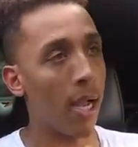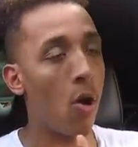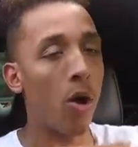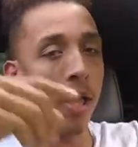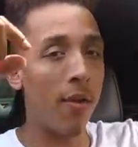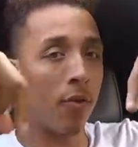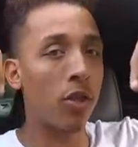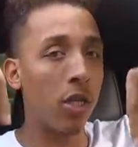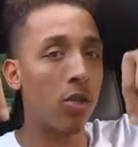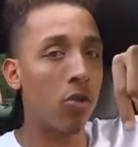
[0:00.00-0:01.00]
I got all the
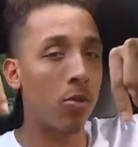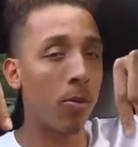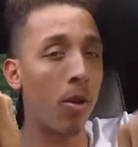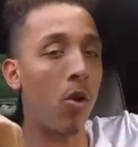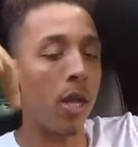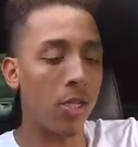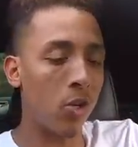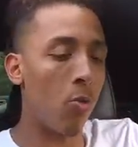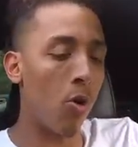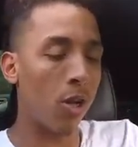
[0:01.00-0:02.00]
info's in the description below on that
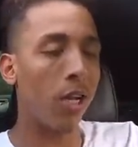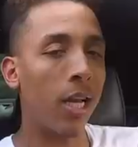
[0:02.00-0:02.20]
show more.